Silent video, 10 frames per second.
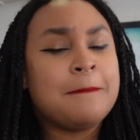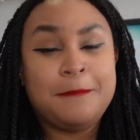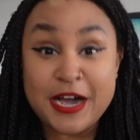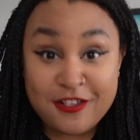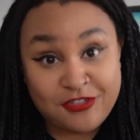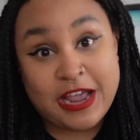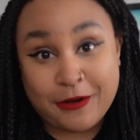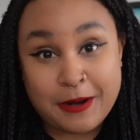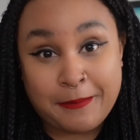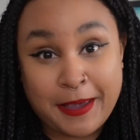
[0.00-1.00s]
by
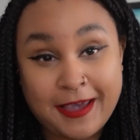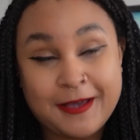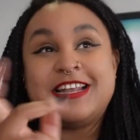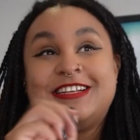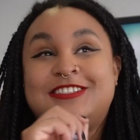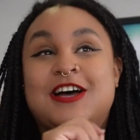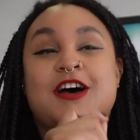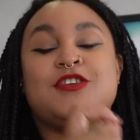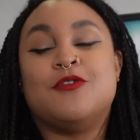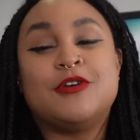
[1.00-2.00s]
therapy. It is
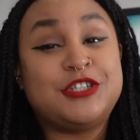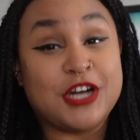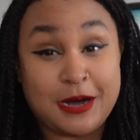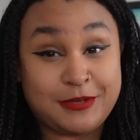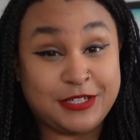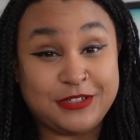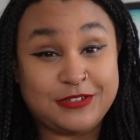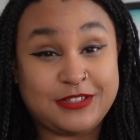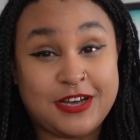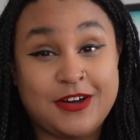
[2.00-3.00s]
not your job to do
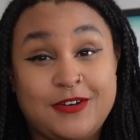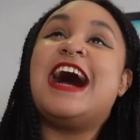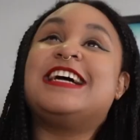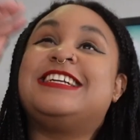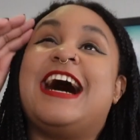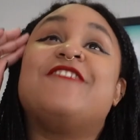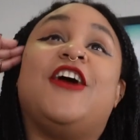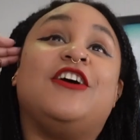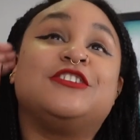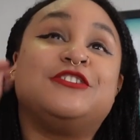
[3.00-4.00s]
so. I've
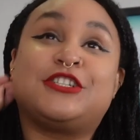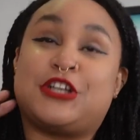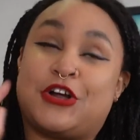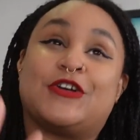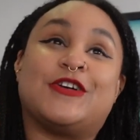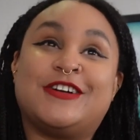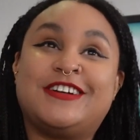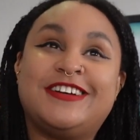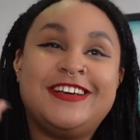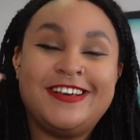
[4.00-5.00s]
also just
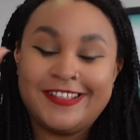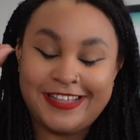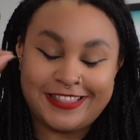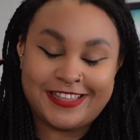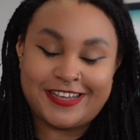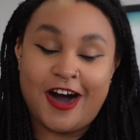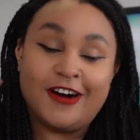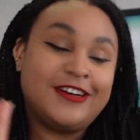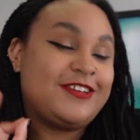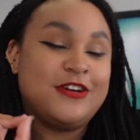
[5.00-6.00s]
heard that
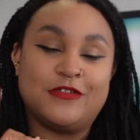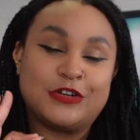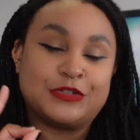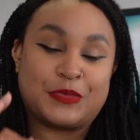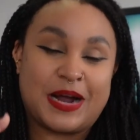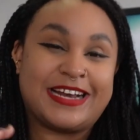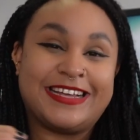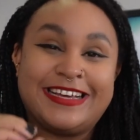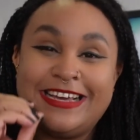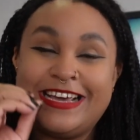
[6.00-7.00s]
Colleen Hoover's
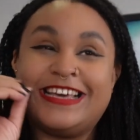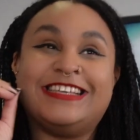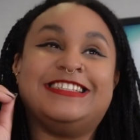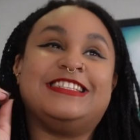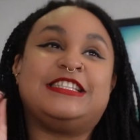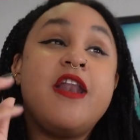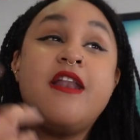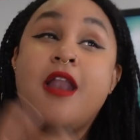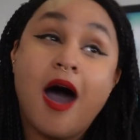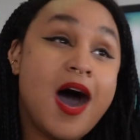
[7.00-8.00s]
writing is
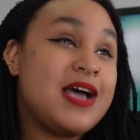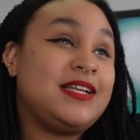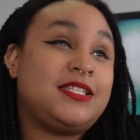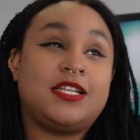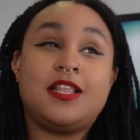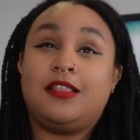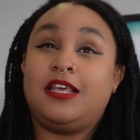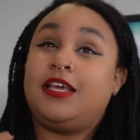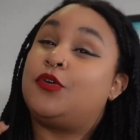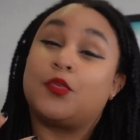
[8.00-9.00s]
not
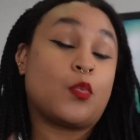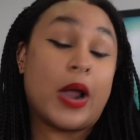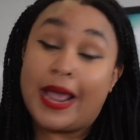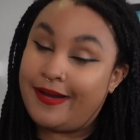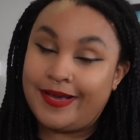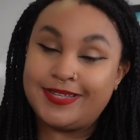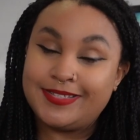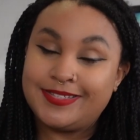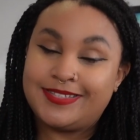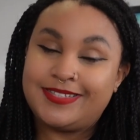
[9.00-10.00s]
the
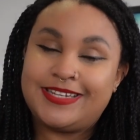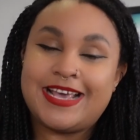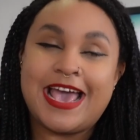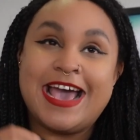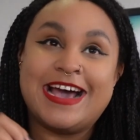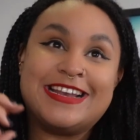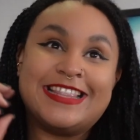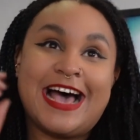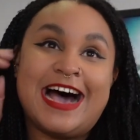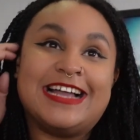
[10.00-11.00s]
greatest and
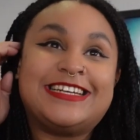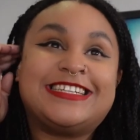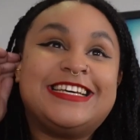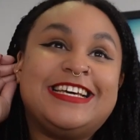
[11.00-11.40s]
that